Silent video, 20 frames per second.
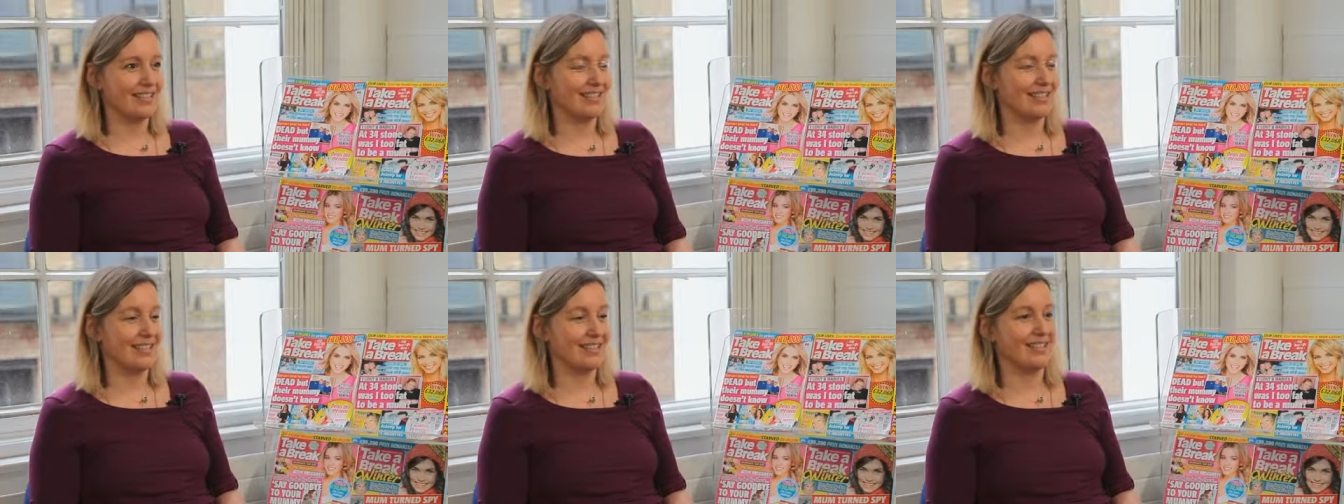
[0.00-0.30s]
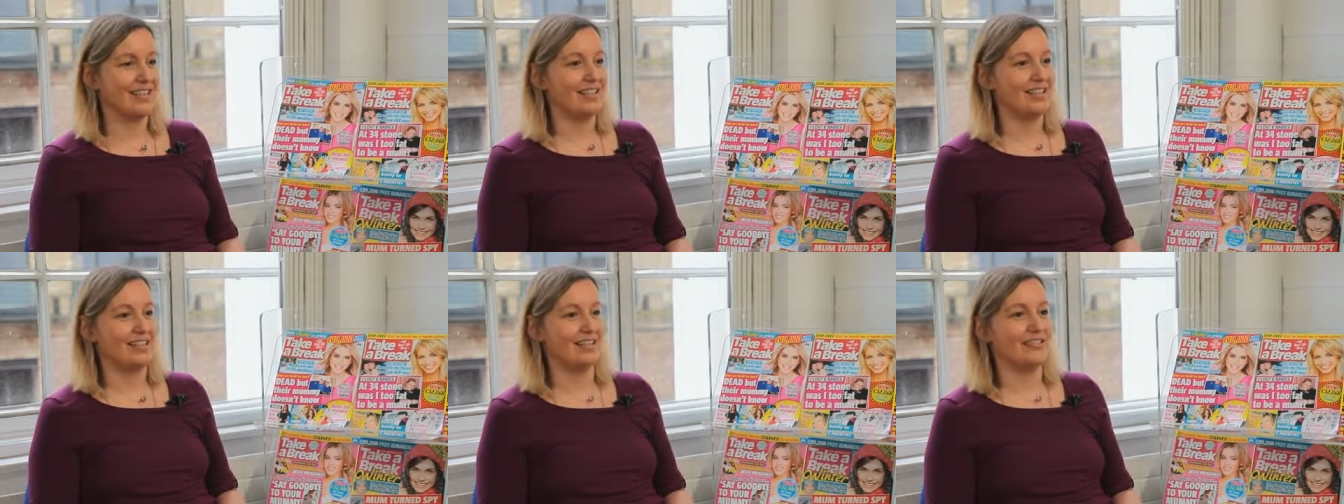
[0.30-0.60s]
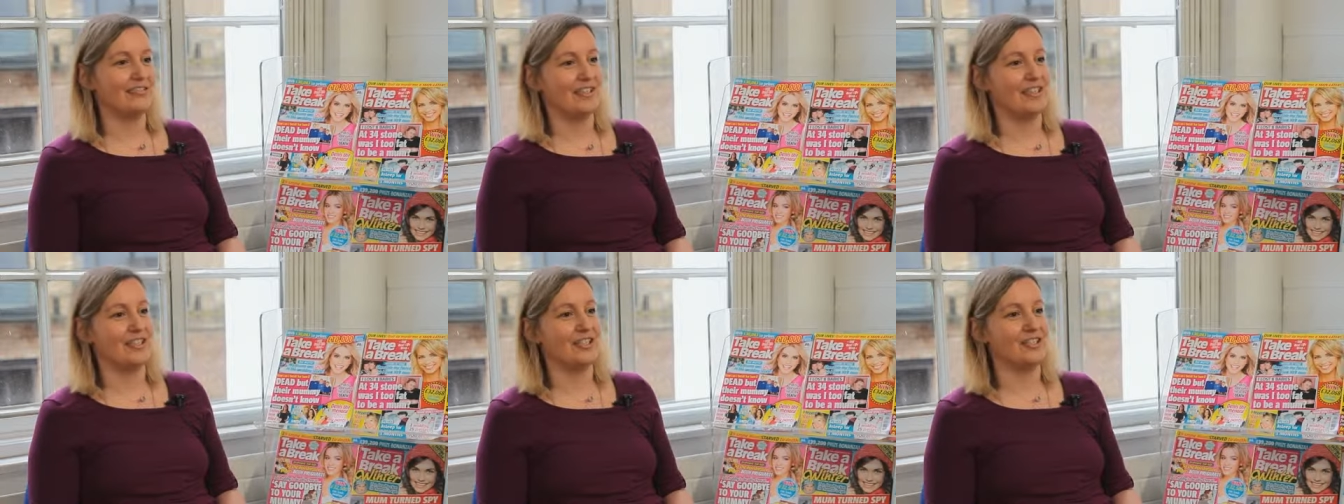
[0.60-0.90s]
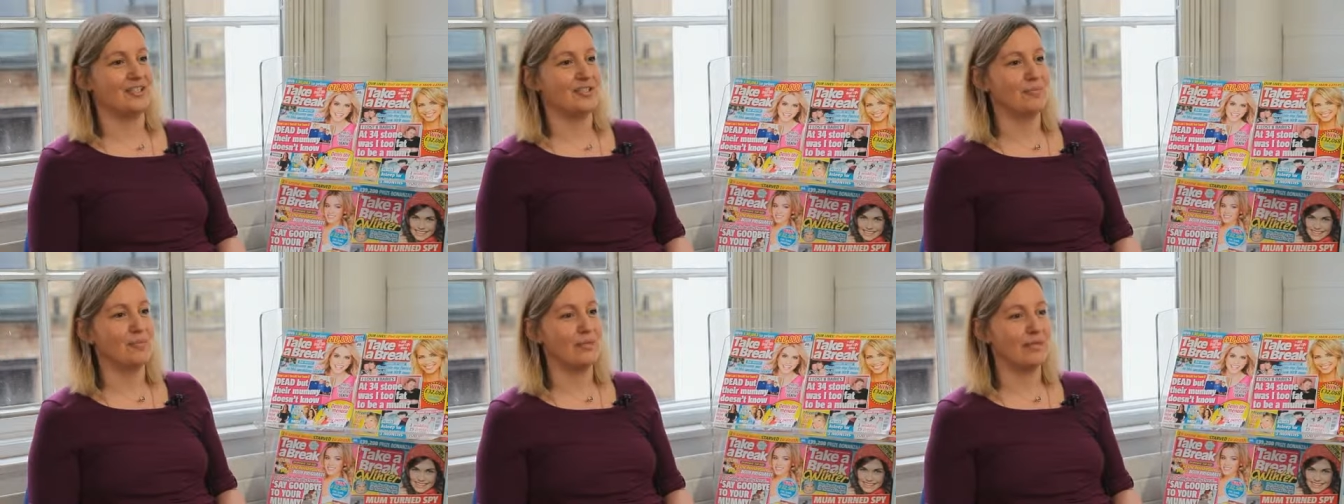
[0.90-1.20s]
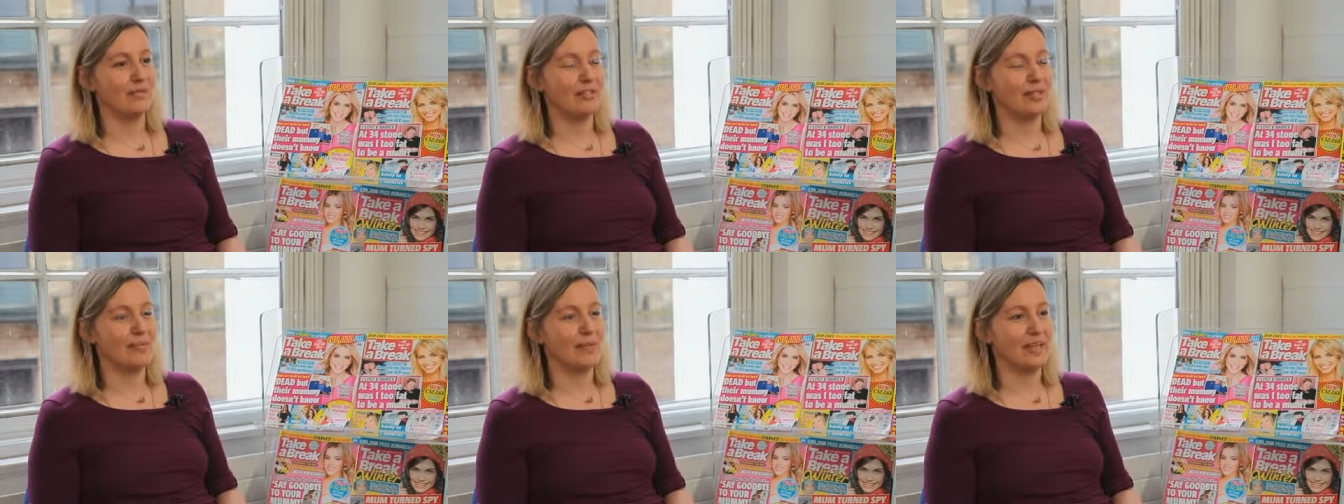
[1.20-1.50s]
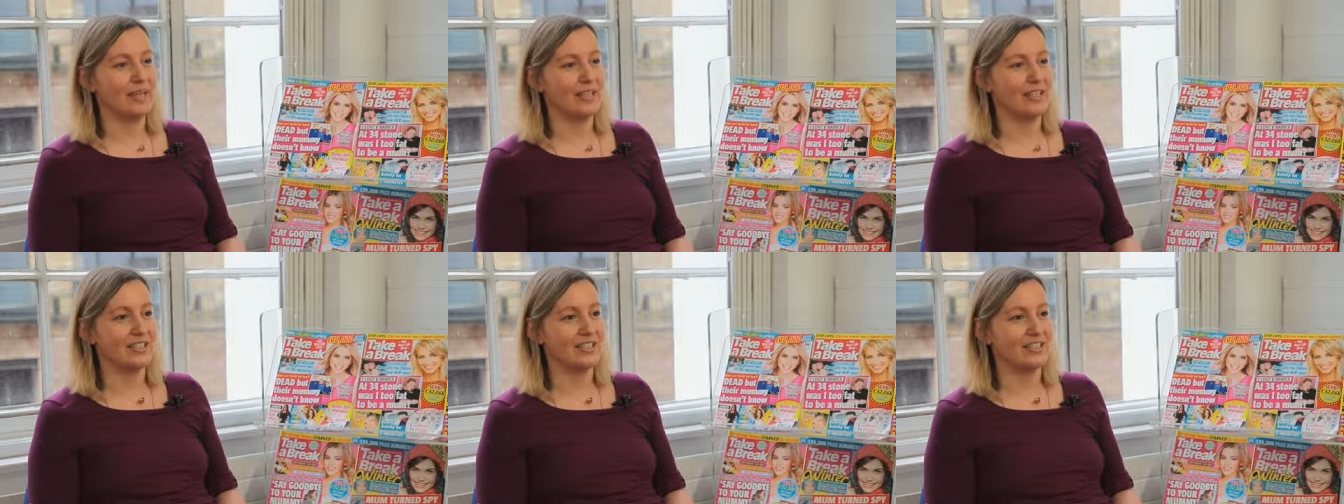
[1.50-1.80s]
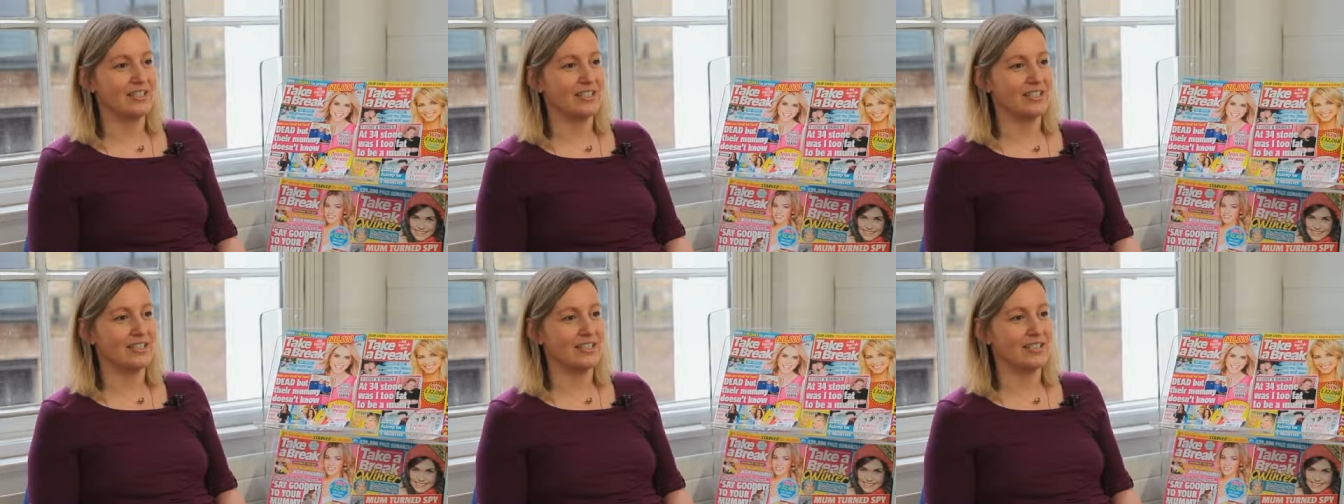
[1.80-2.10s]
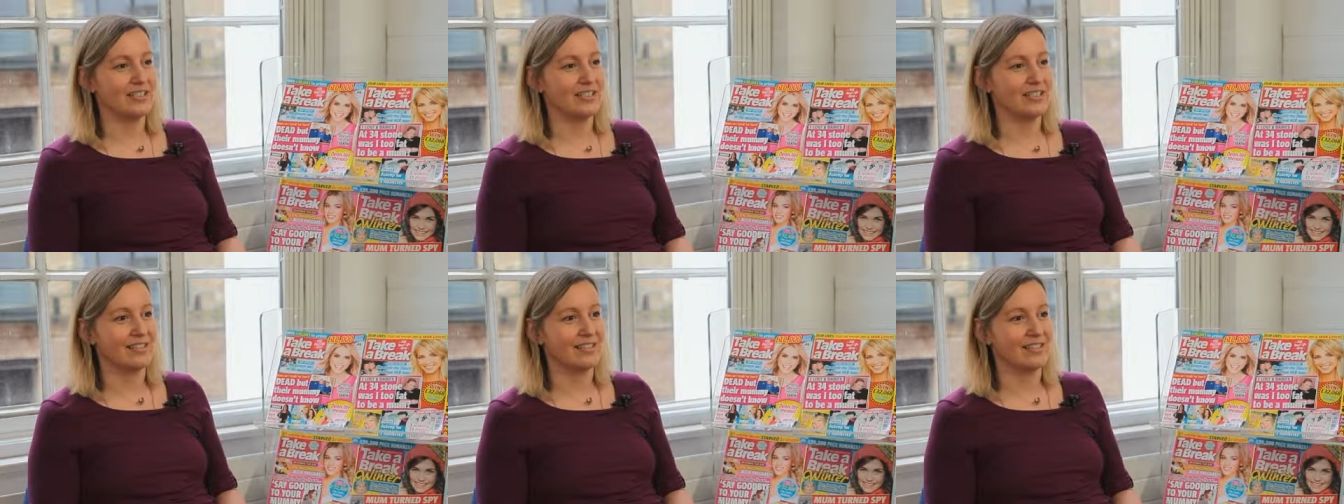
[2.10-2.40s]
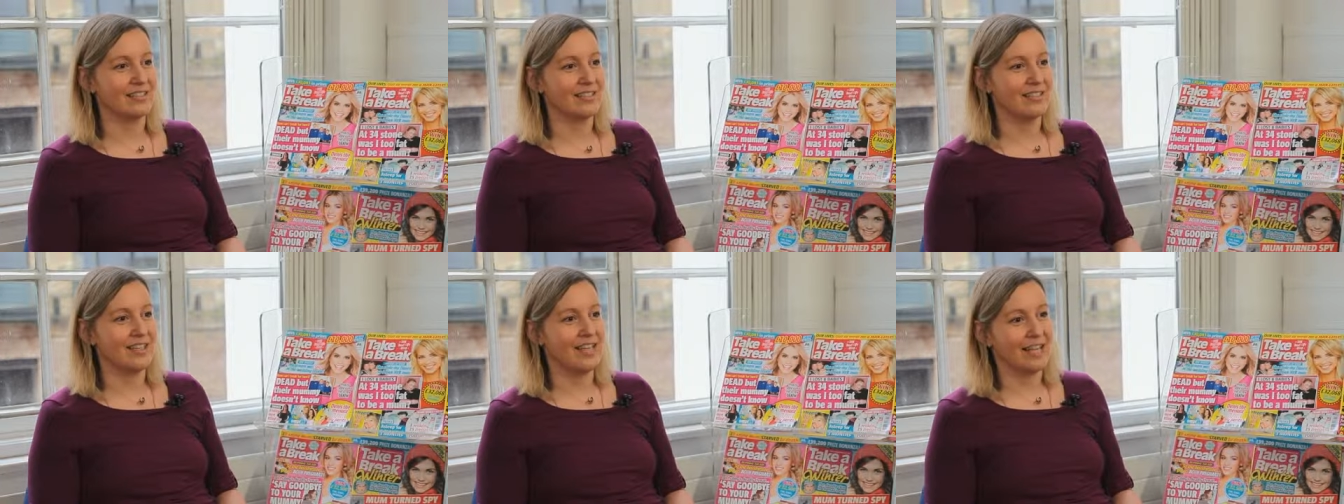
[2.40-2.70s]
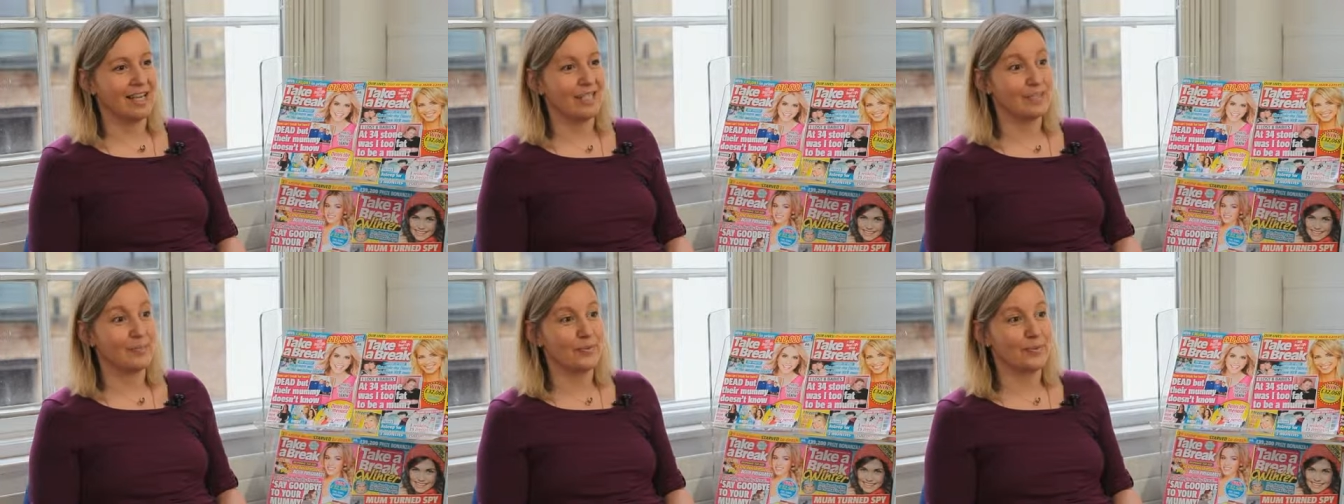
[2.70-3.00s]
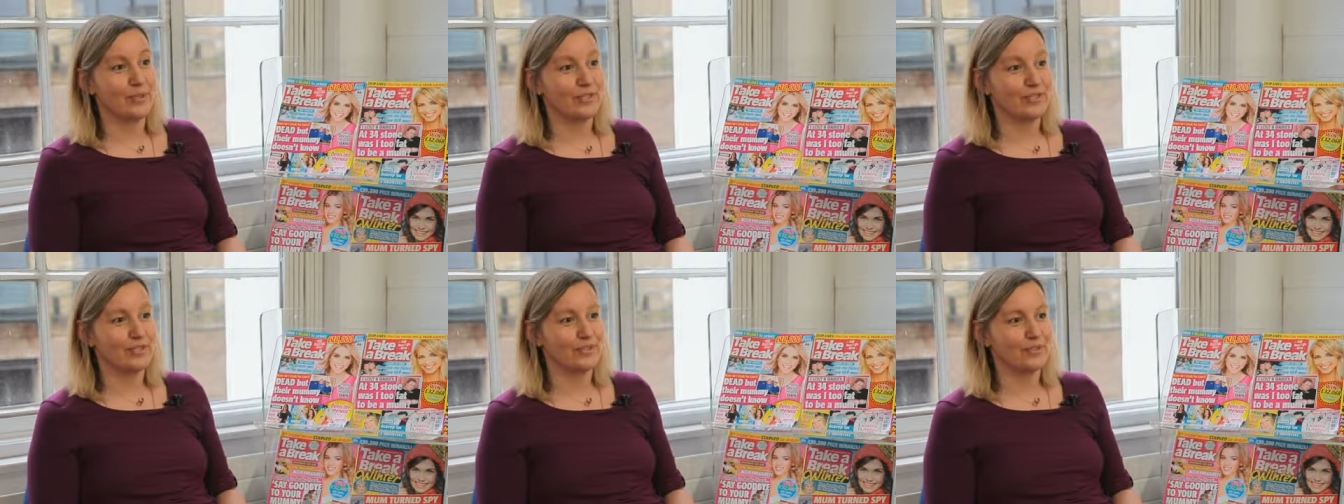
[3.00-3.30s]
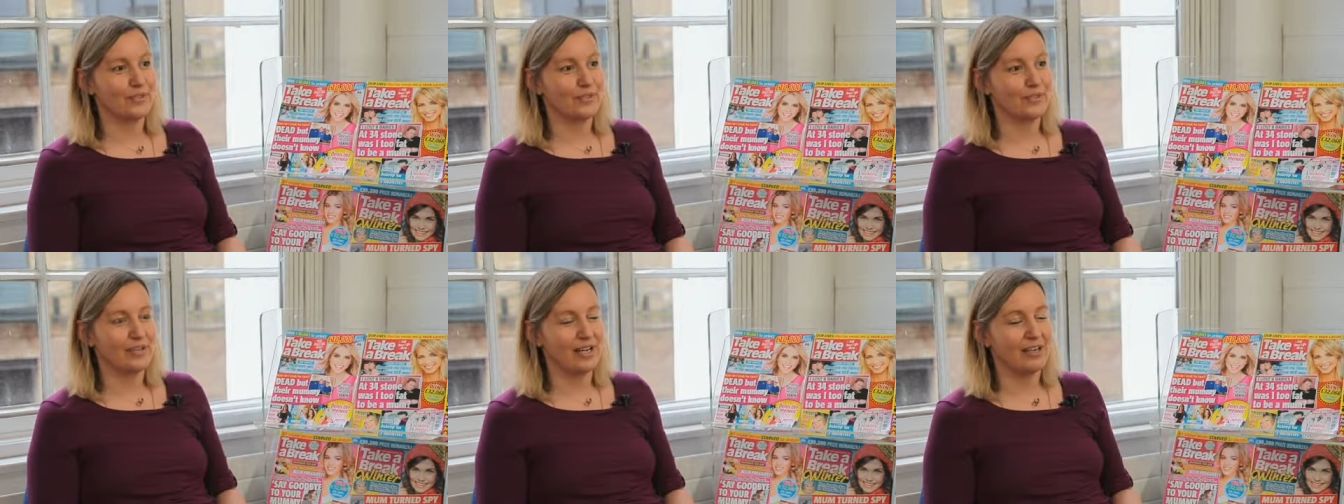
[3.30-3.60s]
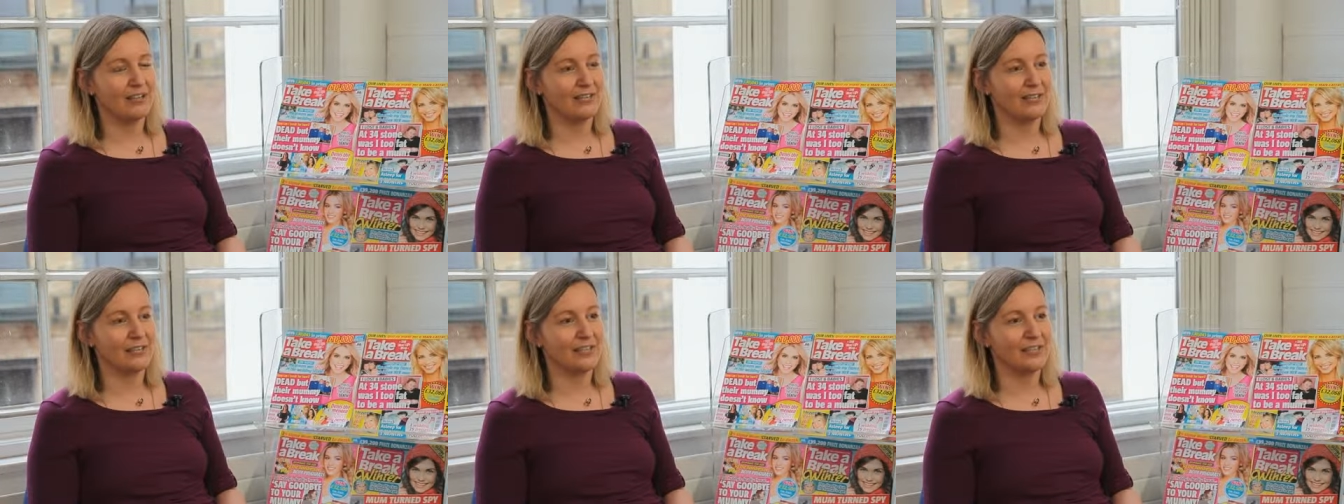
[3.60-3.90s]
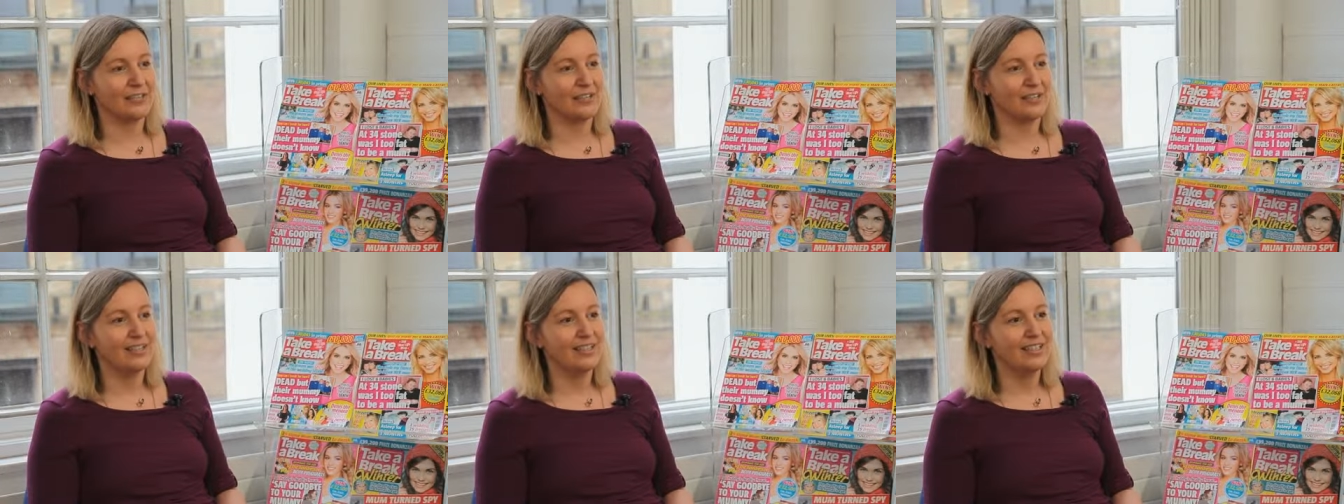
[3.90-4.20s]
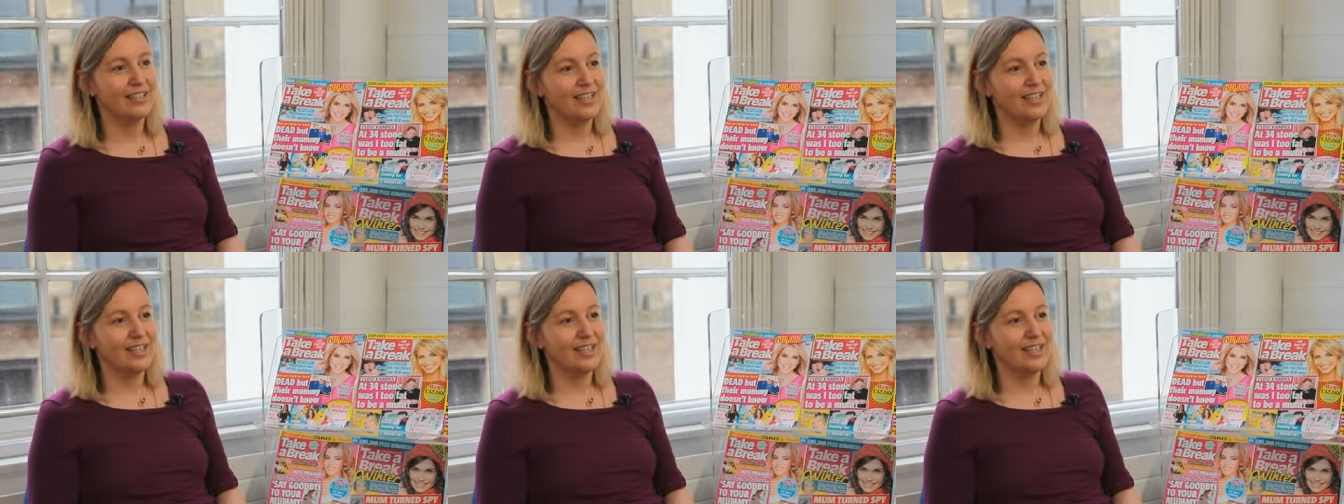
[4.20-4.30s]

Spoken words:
exciting fashion and beauty pages, aspirational travel,